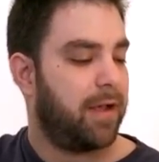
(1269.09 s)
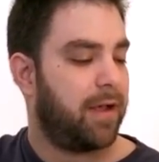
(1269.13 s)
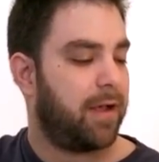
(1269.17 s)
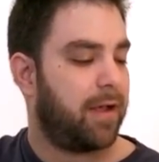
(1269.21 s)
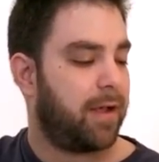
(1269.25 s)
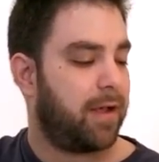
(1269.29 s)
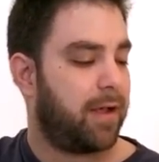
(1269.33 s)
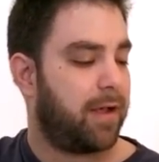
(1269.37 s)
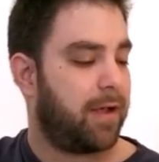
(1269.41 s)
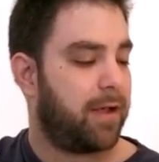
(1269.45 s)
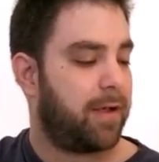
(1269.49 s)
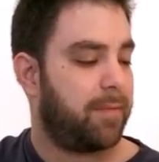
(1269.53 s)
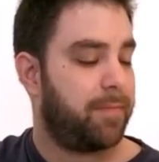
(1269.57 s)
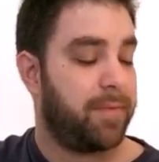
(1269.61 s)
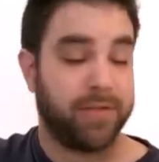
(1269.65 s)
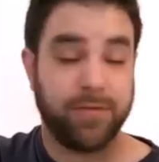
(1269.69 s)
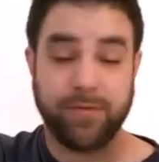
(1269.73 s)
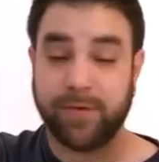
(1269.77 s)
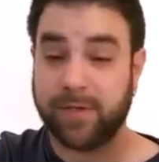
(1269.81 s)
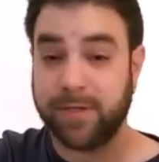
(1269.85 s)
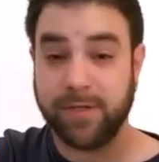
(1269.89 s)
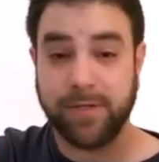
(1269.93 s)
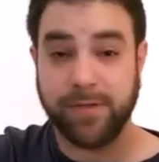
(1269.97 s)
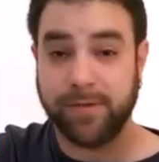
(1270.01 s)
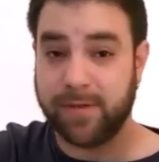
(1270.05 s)
Uh, but
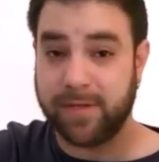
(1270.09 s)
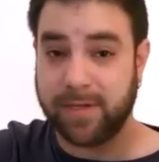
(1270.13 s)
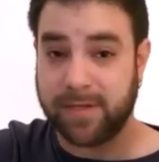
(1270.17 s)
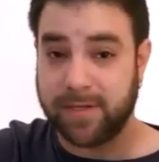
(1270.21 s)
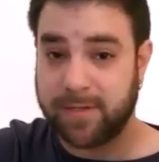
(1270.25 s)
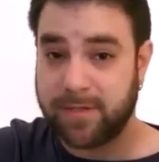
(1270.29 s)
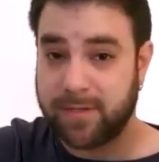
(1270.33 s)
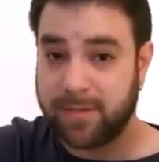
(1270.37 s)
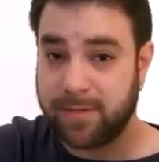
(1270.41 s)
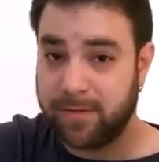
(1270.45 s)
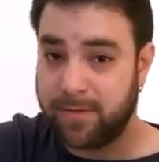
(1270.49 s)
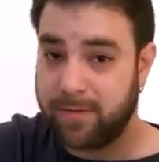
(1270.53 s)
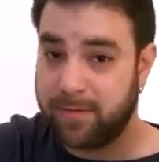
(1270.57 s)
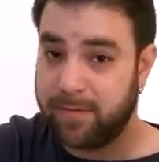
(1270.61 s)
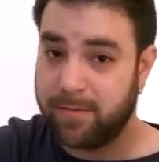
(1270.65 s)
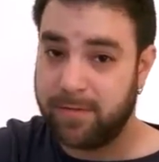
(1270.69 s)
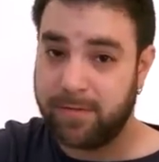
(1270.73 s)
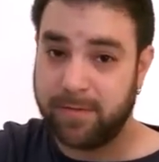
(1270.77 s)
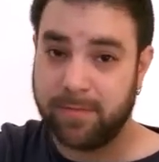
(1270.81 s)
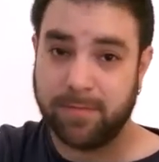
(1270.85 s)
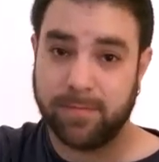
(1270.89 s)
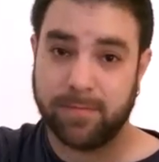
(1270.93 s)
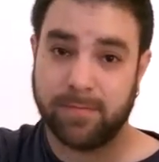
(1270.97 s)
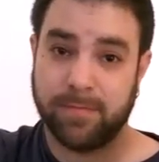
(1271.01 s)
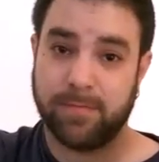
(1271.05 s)
you can do this,
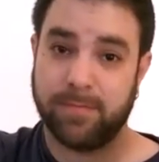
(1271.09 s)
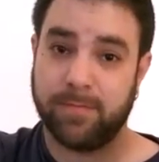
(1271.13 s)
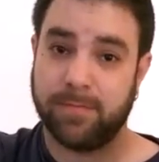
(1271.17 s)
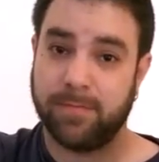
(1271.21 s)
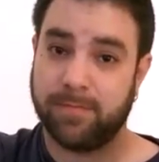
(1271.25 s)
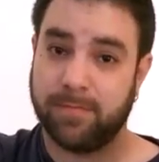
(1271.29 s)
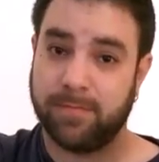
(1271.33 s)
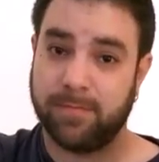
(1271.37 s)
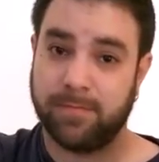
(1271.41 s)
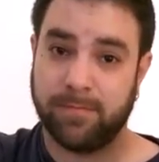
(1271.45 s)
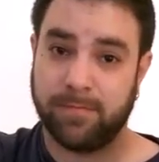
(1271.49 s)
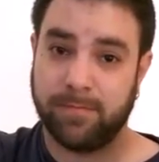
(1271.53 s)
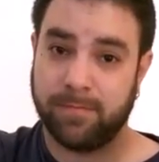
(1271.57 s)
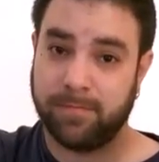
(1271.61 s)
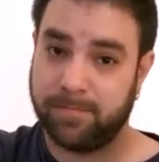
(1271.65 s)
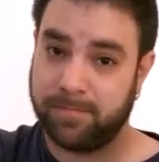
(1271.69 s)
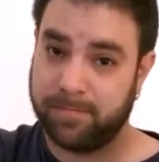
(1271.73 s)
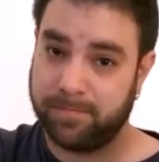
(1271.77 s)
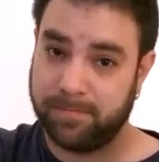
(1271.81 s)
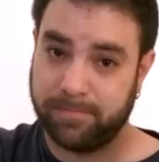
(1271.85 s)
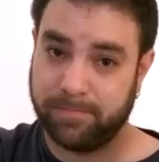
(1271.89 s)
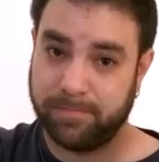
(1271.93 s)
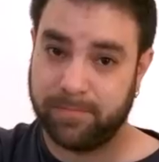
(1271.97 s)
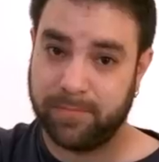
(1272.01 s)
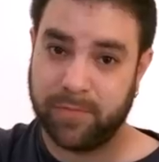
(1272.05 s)

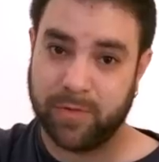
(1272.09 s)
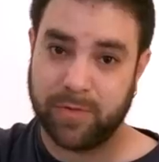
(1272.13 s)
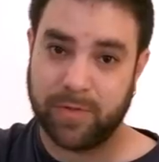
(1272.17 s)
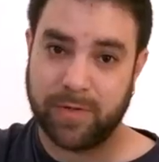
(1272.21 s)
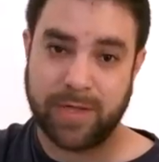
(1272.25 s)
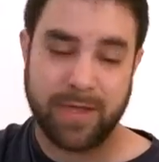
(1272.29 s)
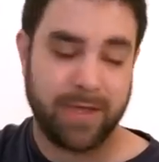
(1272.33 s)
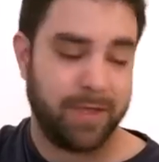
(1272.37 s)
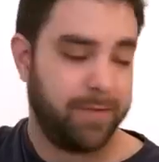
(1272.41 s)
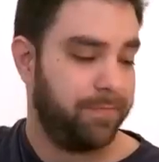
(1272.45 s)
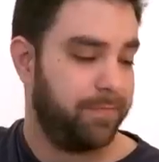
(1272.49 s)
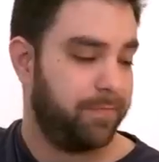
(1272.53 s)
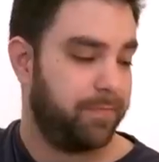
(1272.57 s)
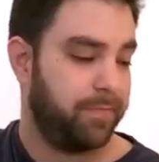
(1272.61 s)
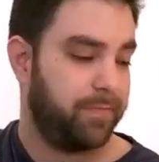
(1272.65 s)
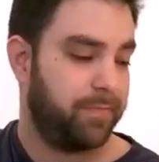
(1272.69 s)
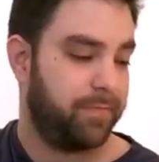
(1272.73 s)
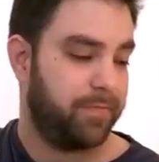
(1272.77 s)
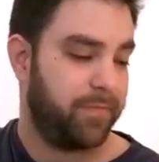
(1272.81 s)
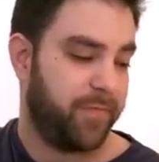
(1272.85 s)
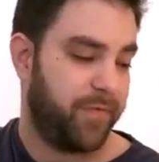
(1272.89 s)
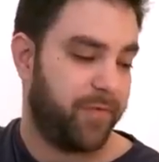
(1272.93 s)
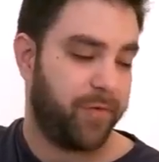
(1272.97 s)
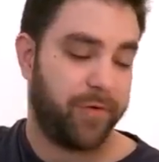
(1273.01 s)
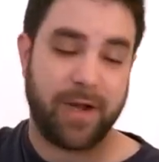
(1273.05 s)
okay,
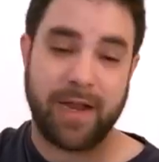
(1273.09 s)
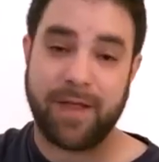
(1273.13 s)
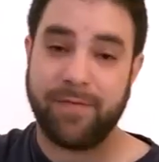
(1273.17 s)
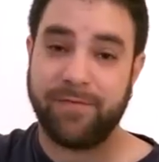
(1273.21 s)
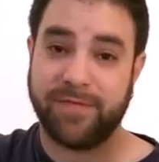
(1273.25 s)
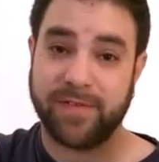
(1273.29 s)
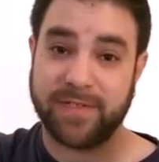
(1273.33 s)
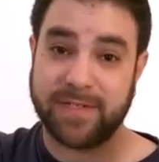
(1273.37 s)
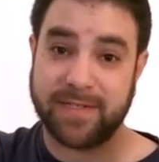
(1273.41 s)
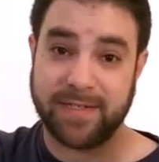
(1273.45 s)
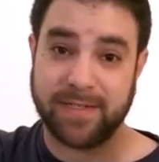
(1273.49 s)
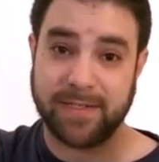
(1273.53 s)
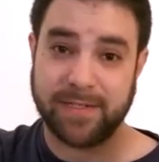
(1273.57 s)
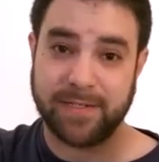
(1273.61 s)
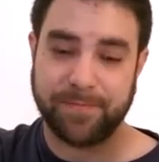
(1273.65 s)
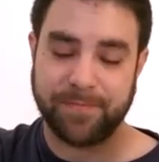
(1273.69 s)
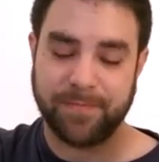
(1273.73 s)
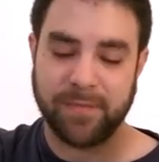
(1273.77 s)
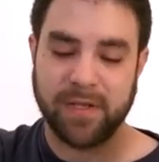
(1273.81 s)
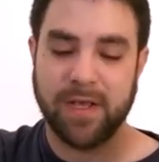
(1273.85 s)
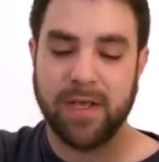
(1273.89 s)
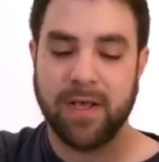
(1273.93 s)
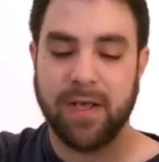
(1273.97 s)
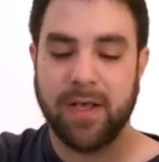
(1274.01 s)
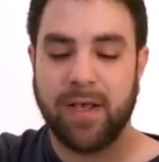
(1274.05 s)
for emphasis.
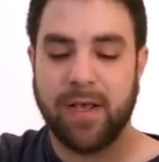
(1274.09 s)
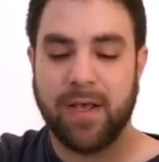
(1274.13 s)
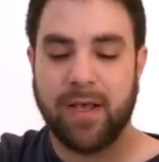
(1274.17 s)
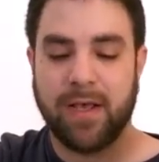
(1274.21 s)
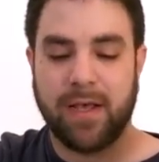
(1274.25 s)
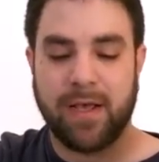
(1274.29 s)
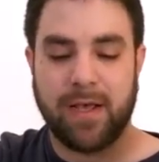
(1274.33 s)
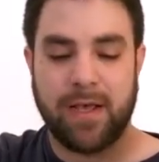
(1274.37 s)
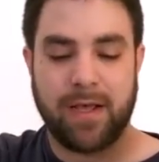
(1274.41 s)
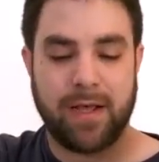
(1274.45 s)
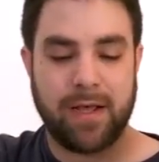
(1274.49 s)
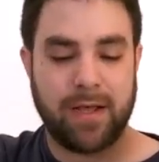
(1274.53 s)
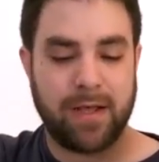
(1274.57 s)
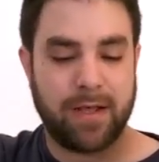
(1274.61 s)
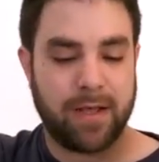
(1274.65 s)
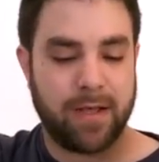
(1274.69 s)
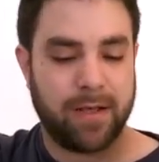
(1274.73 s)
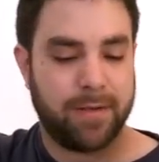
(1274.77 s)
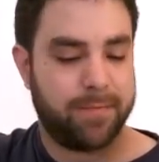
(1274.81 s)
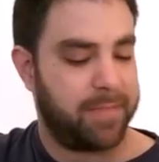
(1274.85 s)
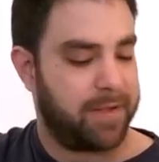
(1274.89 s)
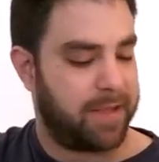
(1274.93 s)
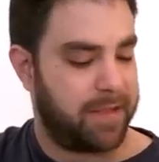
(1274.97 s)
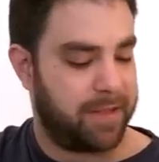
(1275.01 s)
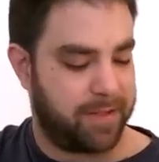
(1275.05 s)

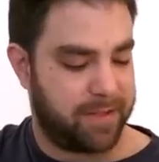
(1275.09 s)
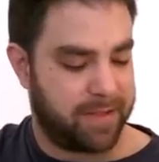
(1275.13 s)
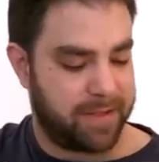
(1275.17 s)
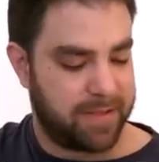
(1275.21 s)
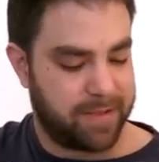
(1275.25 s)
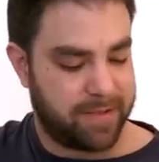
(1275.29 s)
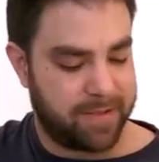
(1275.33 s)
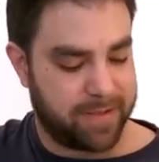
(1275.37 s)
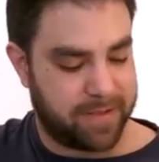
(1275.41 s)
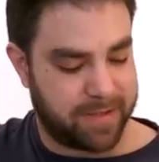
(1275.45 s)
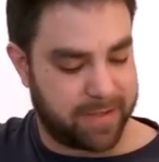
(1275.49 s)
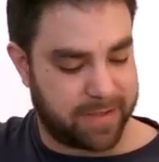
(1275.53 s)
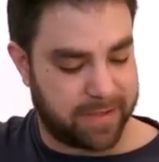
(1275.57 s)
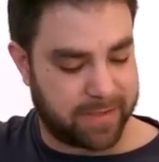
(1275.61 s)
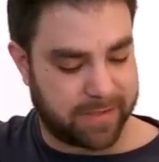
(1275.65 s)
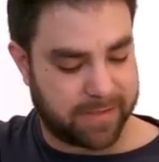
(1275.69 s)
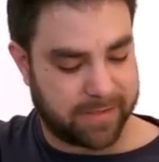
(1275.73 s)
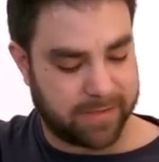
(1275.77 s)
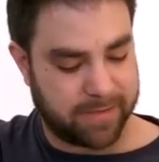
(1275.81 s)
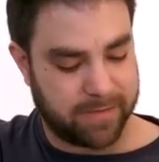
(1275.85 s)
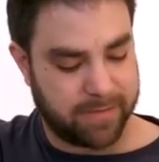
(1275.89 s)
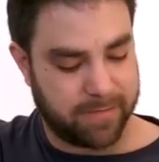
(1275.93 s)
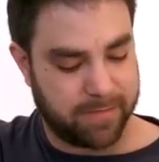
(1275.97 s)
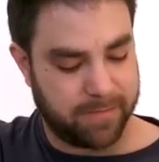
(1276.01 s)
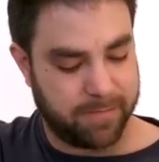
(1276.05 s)
Um, and then
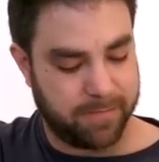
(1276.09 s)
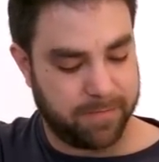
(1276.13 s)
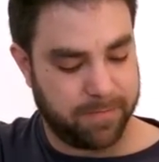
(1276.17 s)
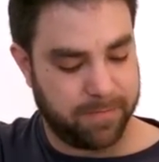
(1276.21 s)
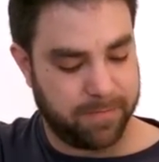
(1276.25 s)
this.